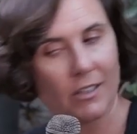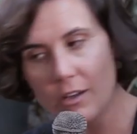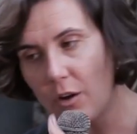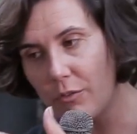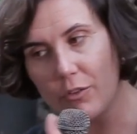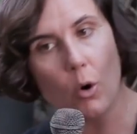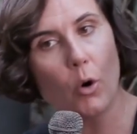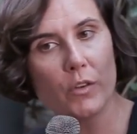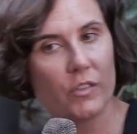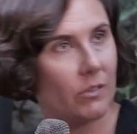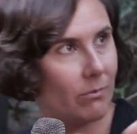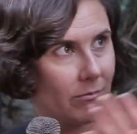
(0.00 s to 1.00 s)
Of
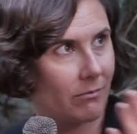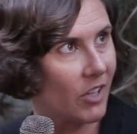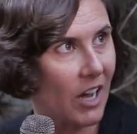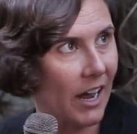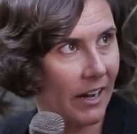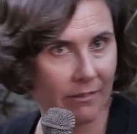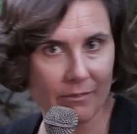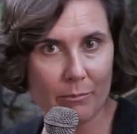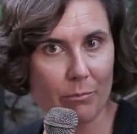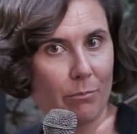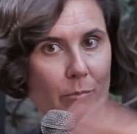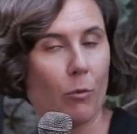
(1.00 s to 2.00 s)
course, you can't
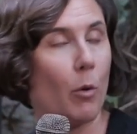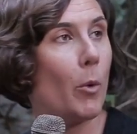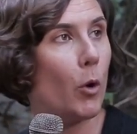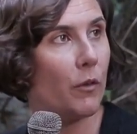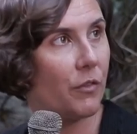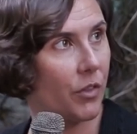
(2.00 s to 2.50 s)
remove